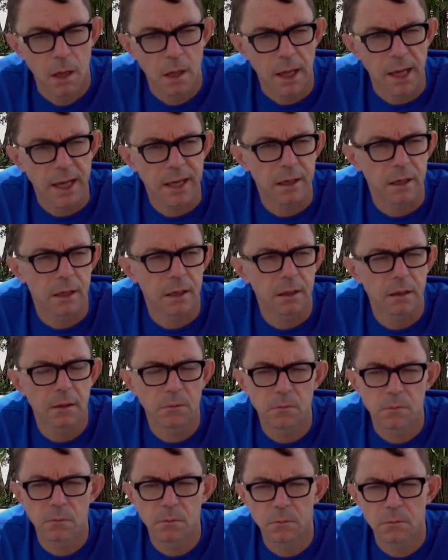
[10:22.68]
Hey,
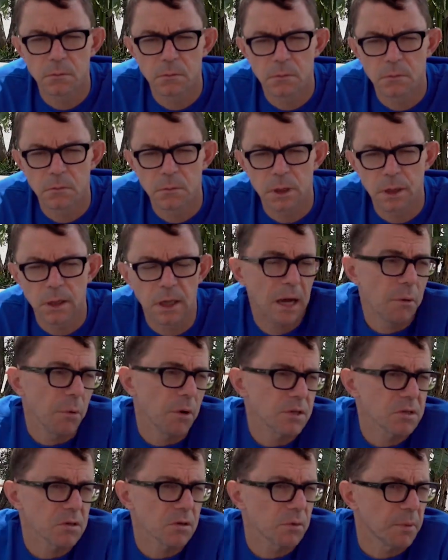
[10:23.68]
I
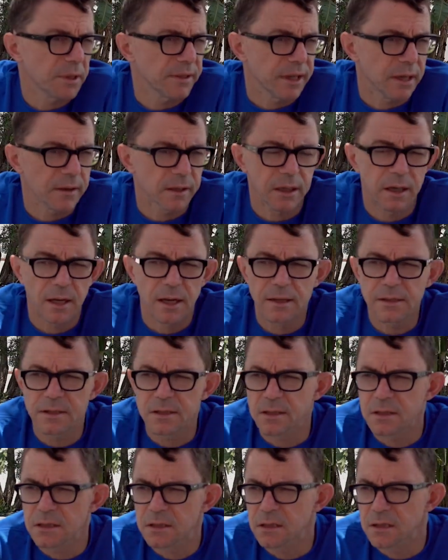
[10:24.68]
won't talk about the other
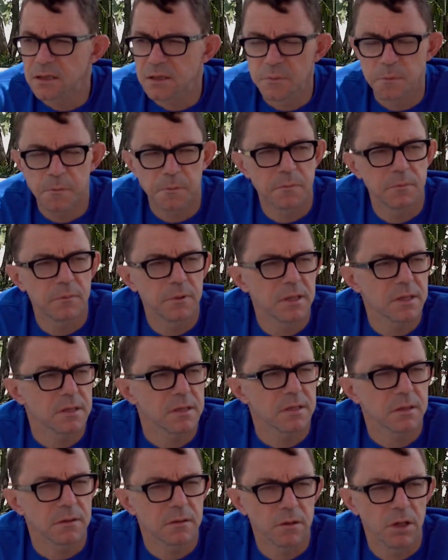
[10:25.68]
guys.
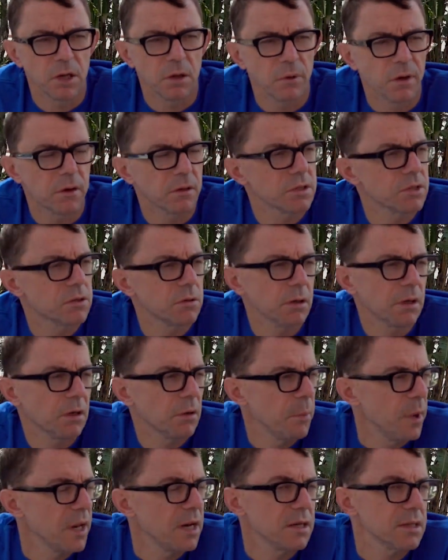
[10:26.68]
There's we've got strong
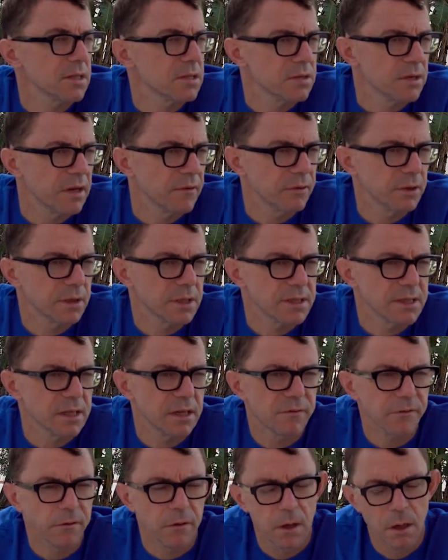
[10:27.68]
competitors who have good
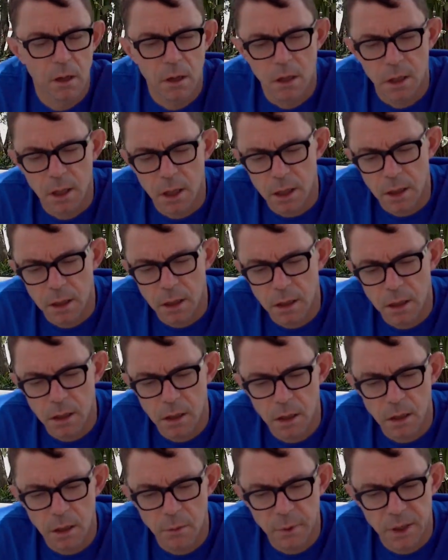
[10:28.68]
stuff,
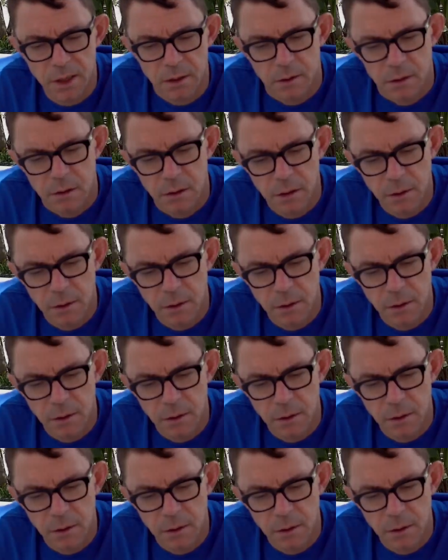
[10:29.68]
but